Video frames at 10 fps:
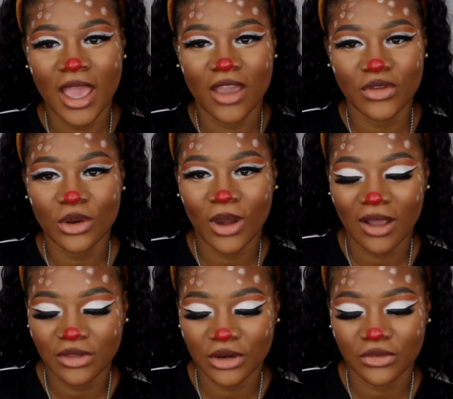If you don't
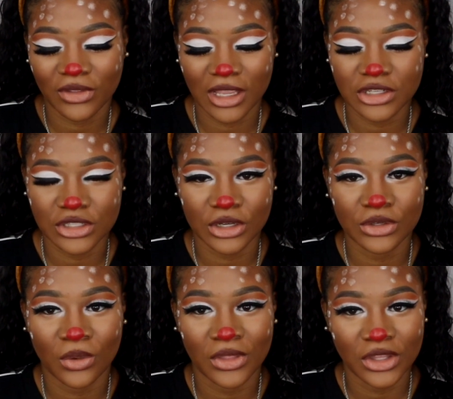have the notifications turned
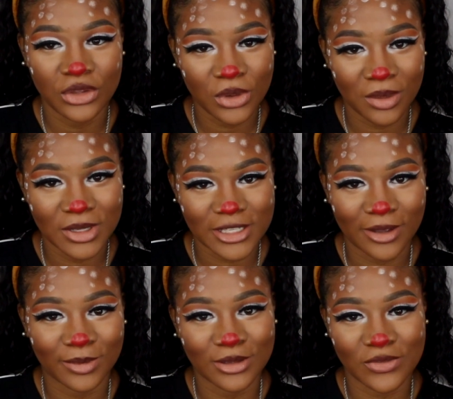on, then you can miss
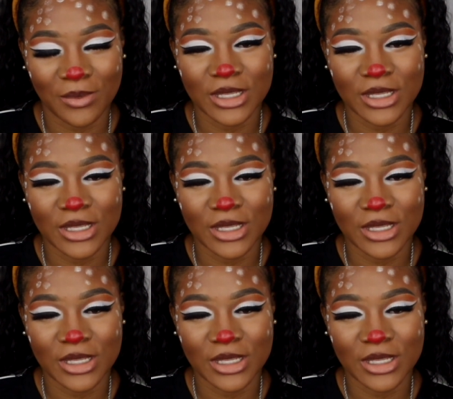uploads from me.